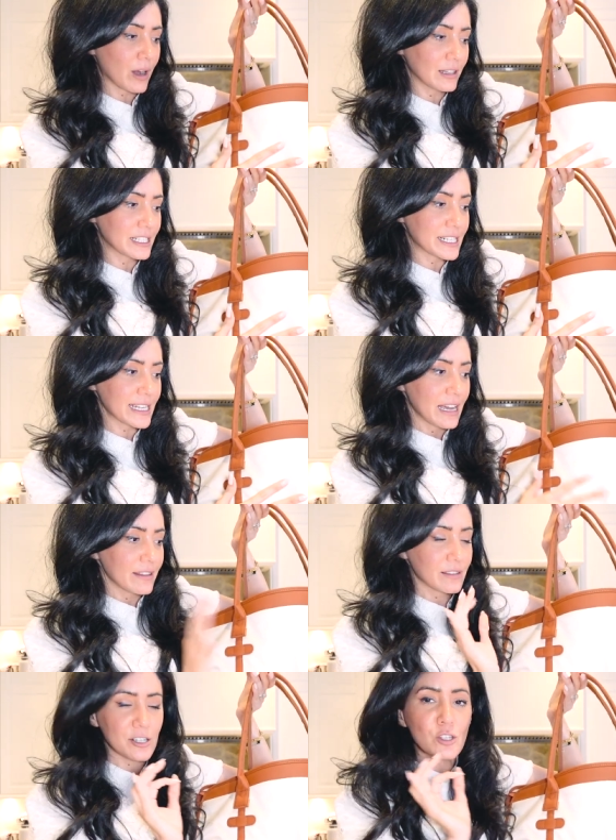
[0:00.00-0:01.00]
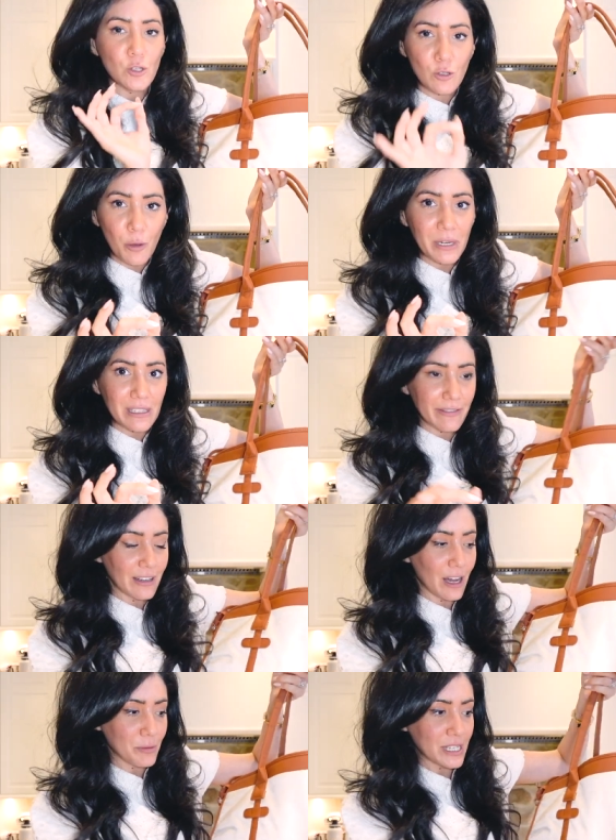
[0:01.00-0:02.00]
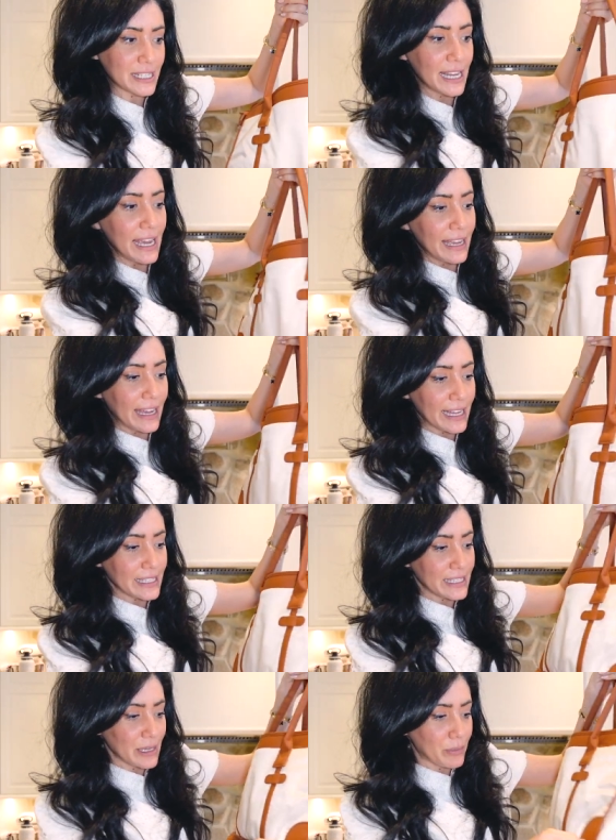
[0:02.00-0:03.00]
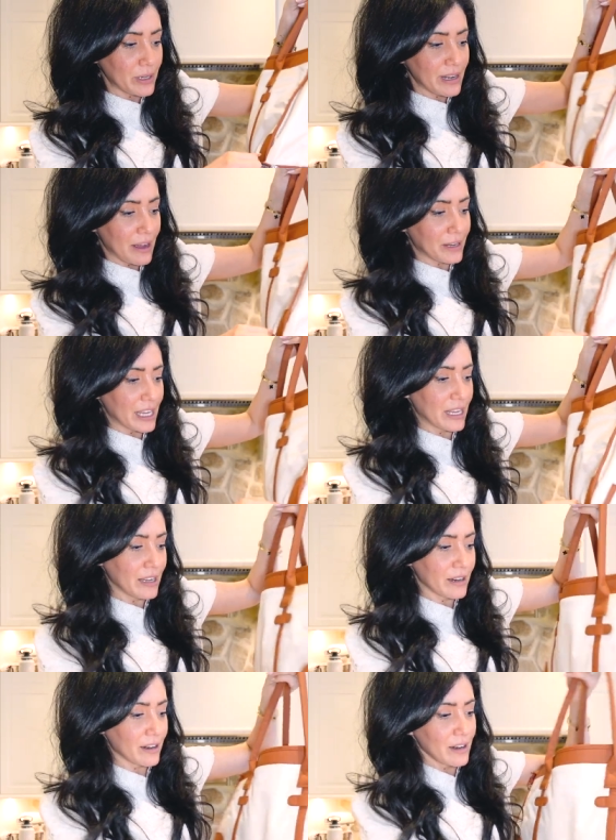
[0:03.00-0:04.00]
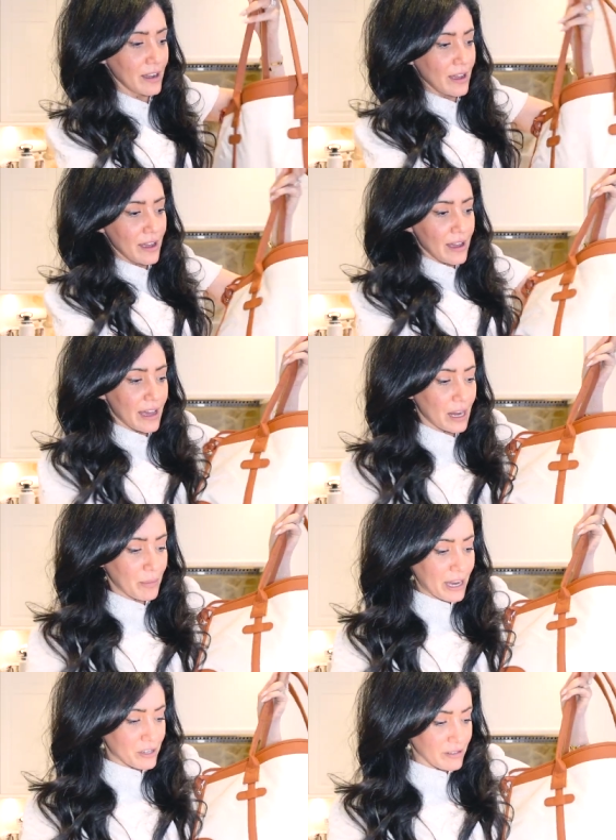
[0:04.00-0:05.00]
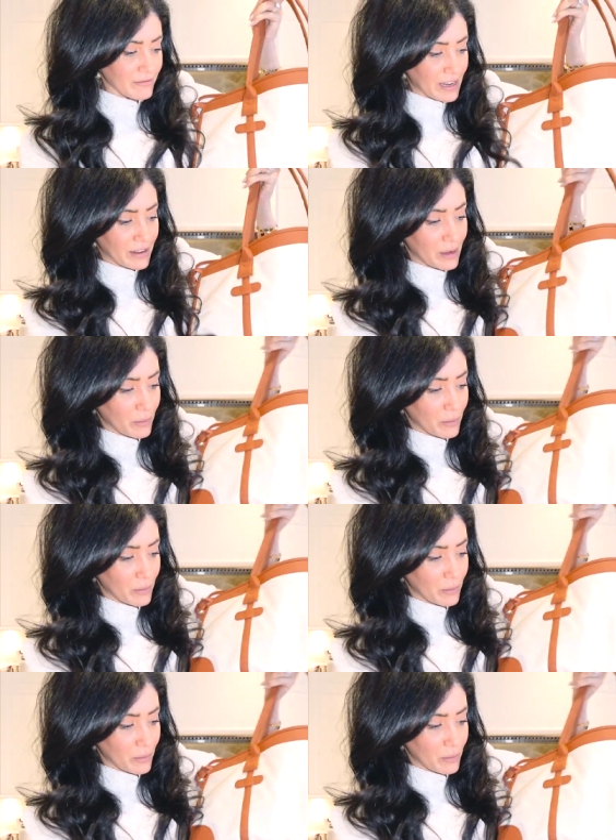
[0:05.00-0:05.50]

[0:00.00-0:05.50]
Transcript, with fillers: colors. There's so many different options. It has a zipper down here, and I'm actually very